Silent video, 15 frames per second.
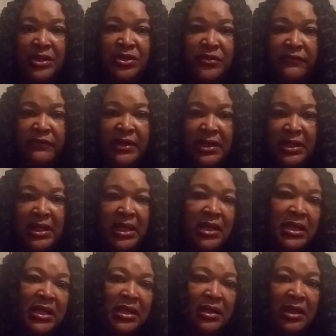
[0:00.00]
that you've written
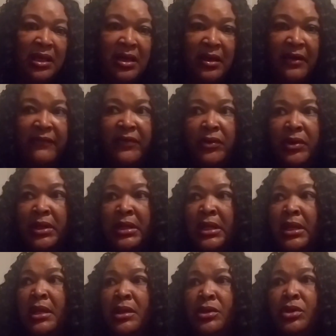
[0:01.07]
in love, or,
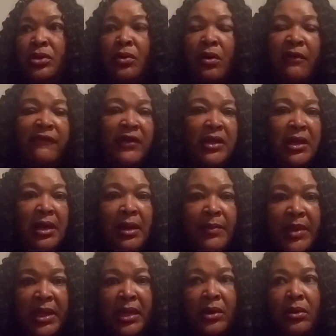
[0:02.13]
you know,
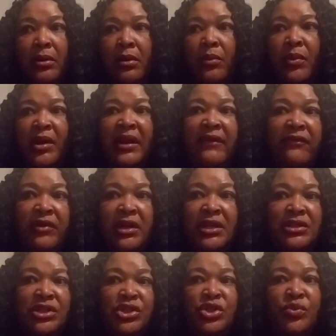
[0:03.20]
overcoming, or whatever it
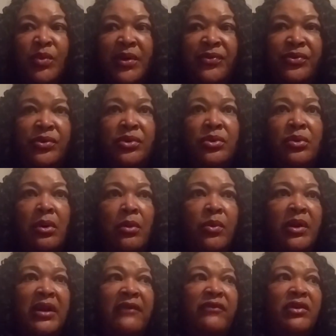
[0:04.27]
is that you went through, or
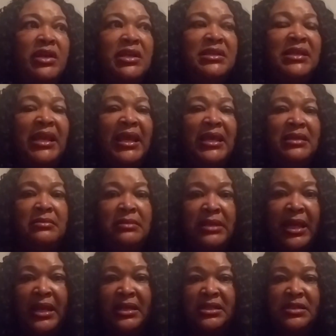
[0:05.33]
whatever it is that
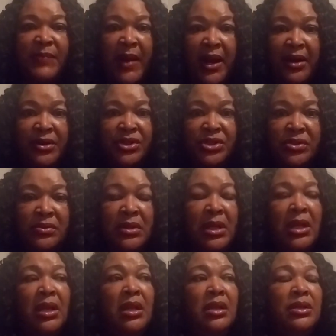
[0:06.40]
inspired you,
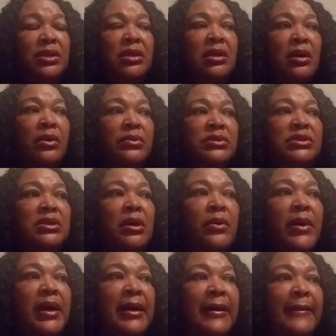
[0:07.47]
you know.
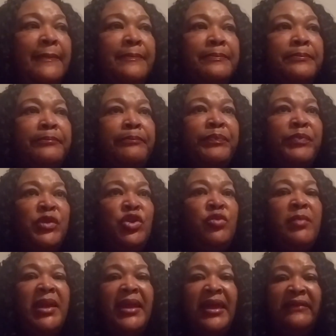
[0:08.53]
So you
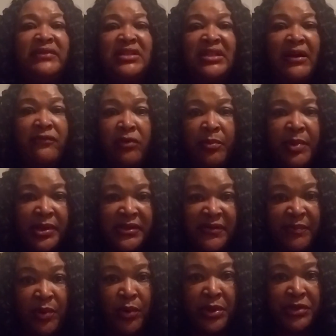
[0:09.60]
may have several books
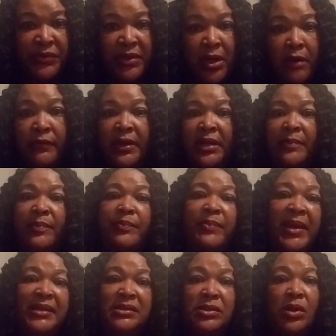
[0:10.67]
of poetry already
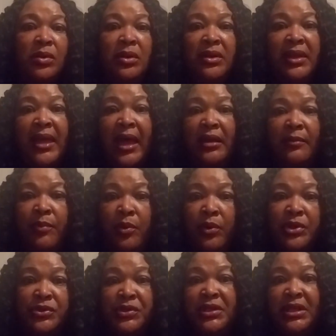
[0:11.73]
based on the kind of
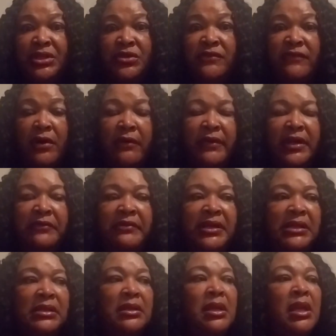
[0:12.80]
poetry that you've already
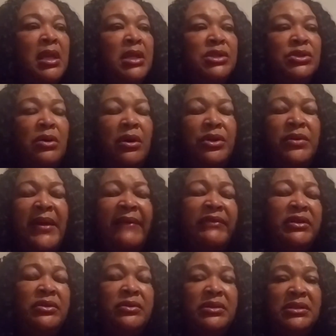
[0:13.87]
written. So all you have
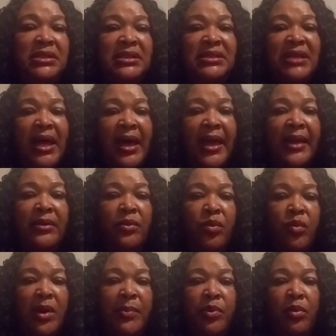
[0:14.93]
to do is decide
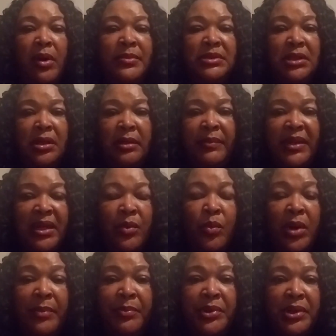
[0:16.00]
what poems are going to be in
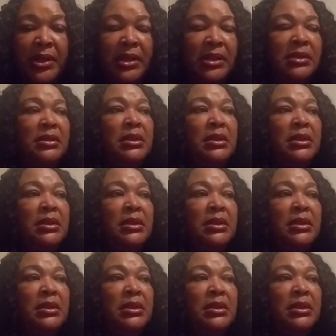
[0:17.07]
what book.